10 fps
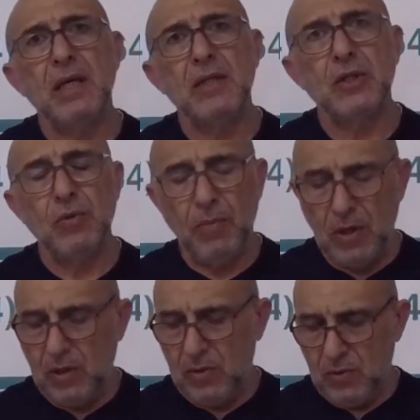
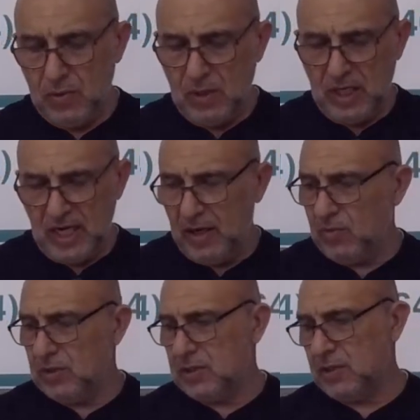Tomorrow I
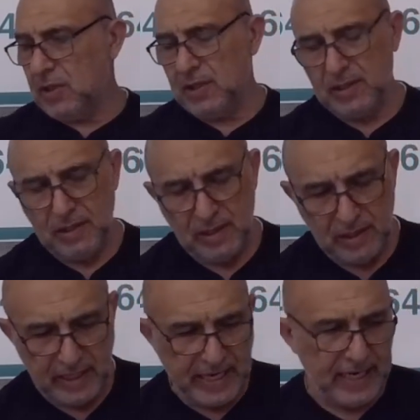will start
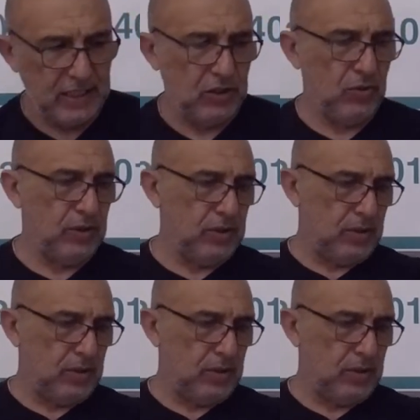the actual